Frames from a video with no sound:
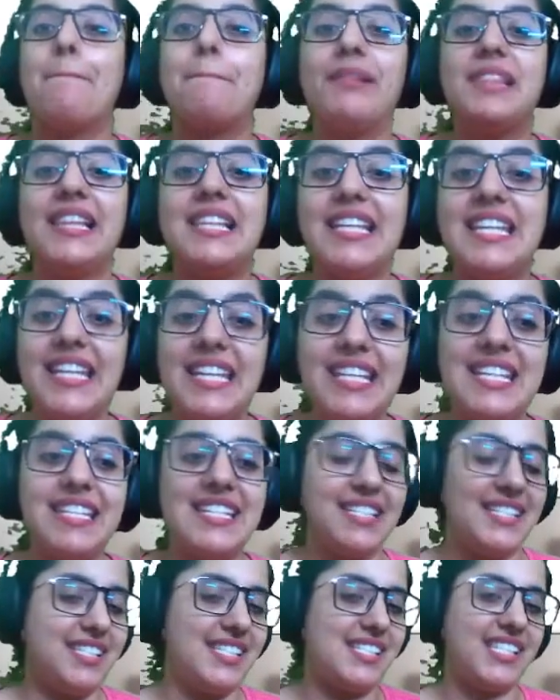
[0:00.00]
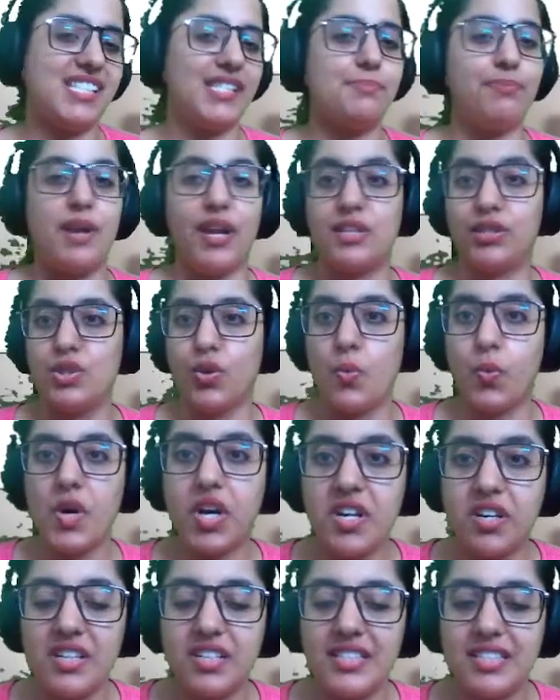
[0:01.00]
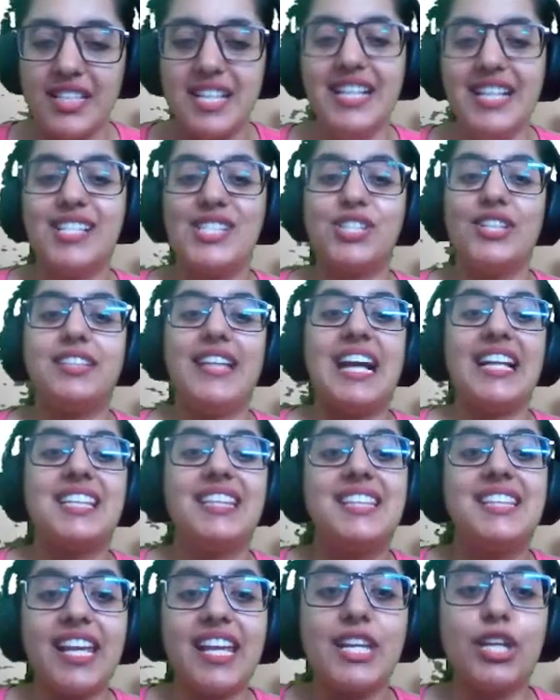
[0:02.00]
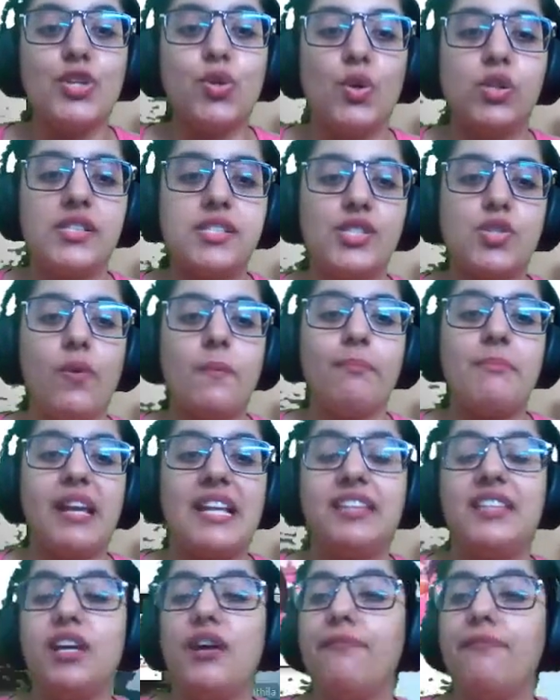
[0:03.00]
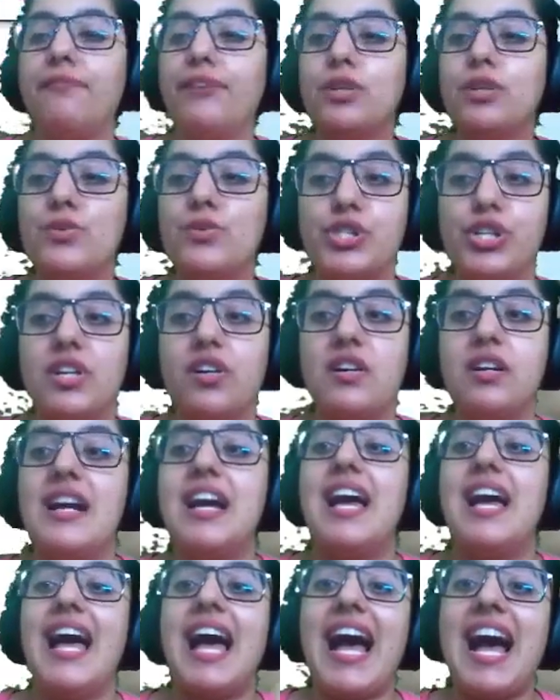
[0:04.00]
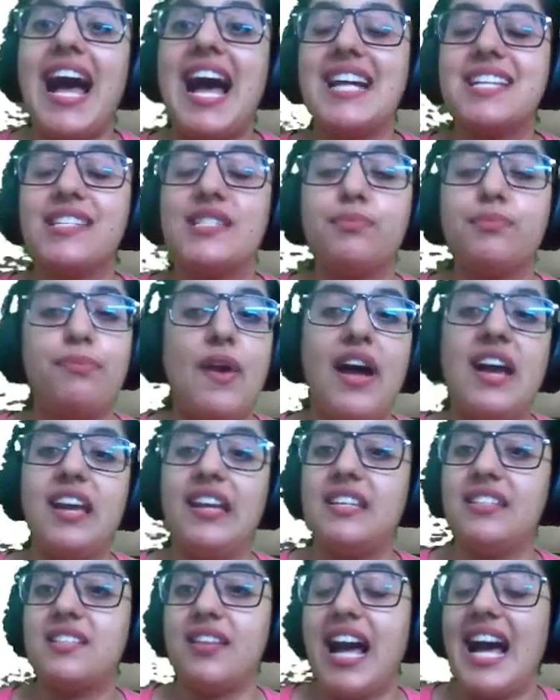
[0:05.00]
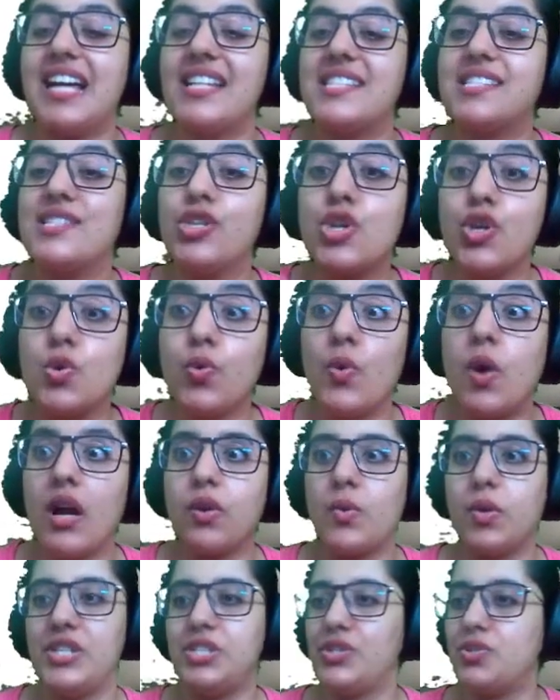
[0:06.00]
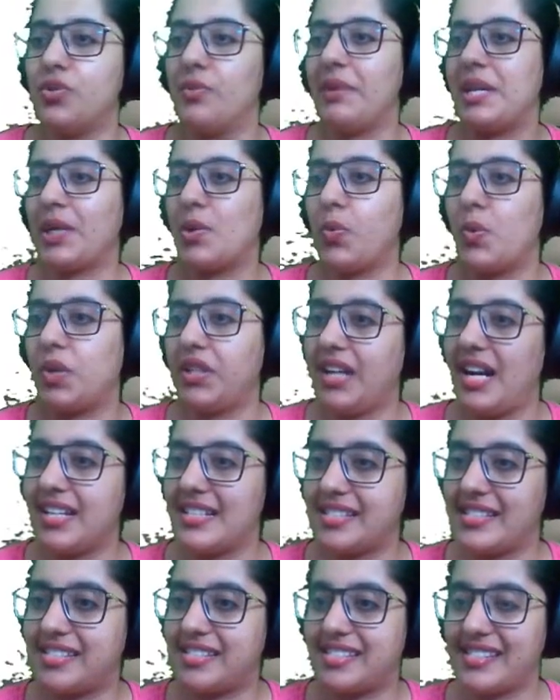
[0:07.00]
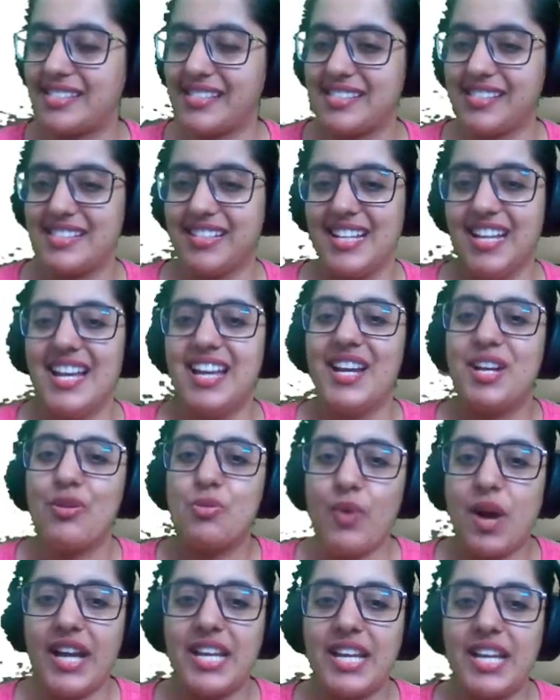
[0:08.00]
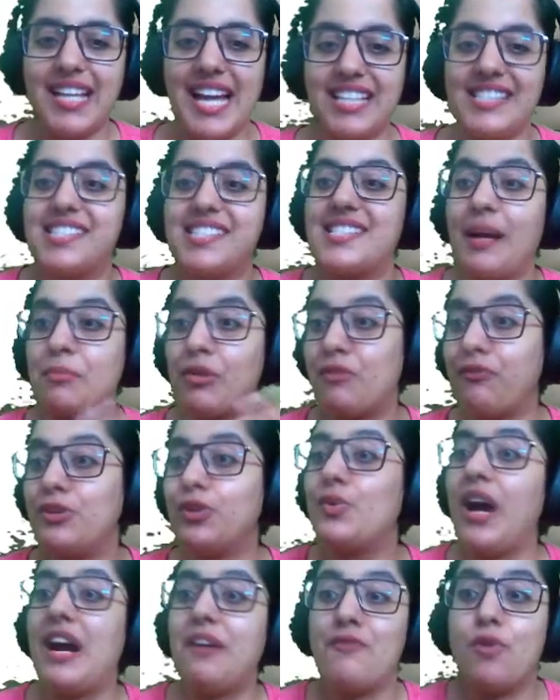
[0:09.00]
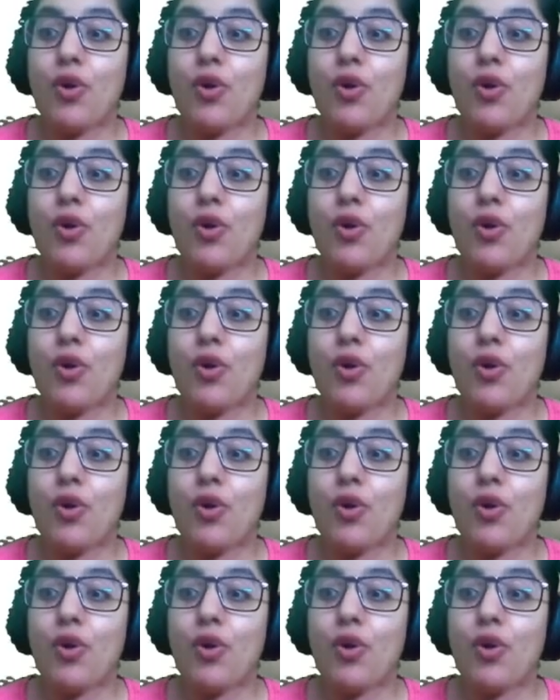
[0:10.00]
please spread the word so that they can also make their future as bright as you are going to make with us, right? And some of you have